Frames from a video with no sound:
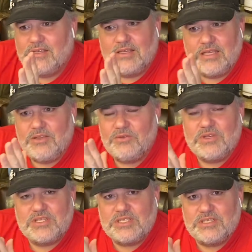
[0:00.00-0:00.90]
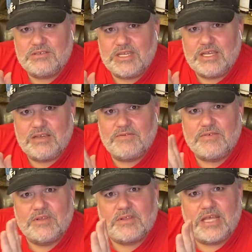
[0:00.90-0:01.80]
you can still give.
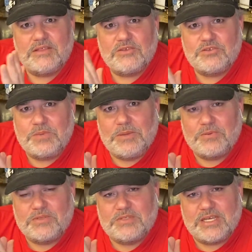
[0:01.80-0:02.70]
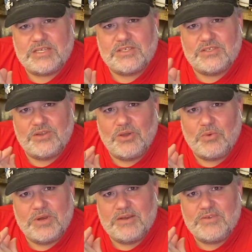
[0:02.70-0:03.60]
Let those people in Texas know
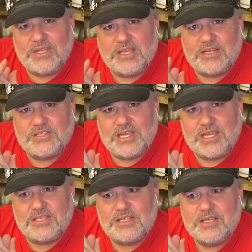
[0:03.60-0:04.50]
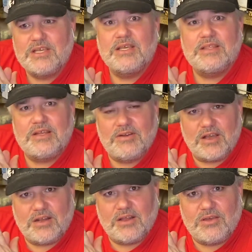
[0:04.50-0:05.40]
whenever you get a chance, they're not
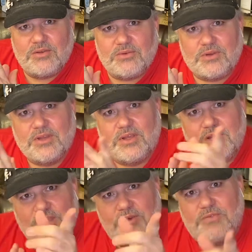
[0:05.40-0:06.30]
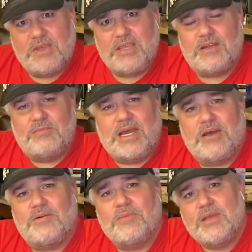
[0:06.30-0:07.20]
alone. You're thinking about
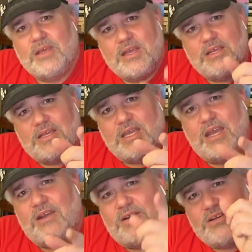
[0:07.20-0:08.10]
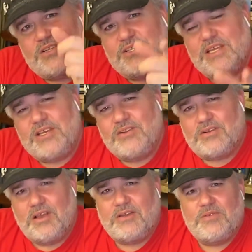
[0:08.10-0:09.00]
them, and you care, and you're sending your
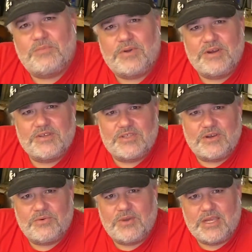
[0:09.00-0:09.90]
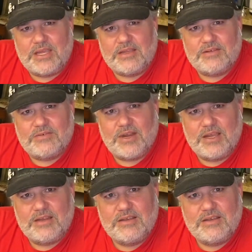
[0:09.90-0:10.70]
love and prayers their way, right?